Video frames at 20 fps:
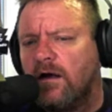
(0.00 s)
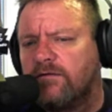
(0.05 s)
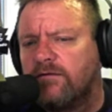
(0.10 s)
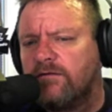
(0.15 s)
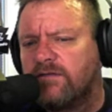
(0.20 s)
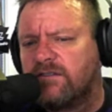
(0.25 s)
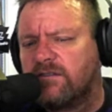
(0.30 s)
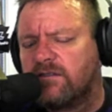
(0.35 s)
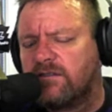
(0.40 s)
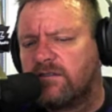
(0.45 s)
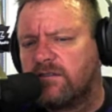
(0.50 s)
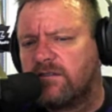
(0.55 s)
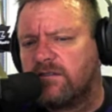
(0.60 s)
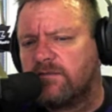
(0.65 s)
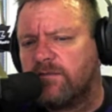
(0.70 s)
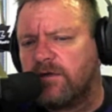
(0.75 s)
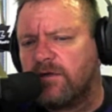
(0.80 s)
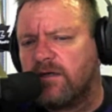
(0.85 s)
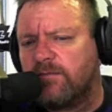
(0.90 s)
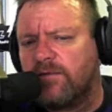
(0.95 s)
I've just
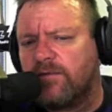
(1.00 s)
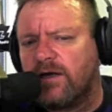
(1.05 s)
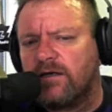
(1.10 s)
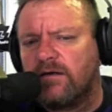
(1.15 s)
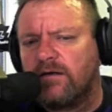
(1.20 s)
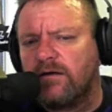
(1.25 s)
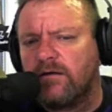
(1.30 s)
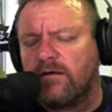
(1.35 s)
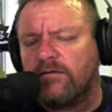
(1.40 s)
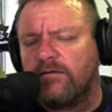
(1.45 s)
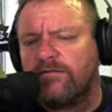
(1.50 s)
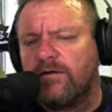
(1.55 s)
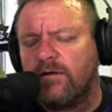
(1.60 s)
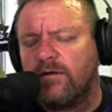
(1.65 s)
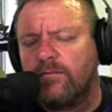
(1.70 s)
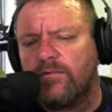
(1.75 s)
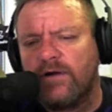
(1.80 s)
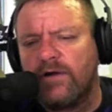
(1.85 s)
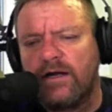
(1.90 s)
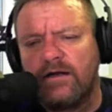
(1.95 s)
spoken to Brandon on the
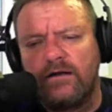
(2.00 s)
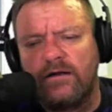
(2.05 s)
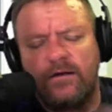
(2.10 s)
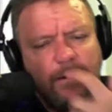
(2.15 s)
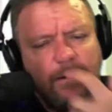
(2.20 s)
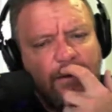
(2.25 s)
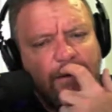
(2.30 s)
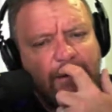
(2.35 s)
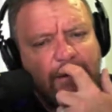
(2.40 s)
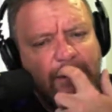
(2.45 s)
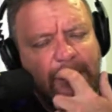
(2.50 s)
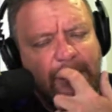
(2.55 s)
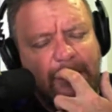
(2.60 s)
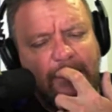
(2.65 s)
phone. Brandon,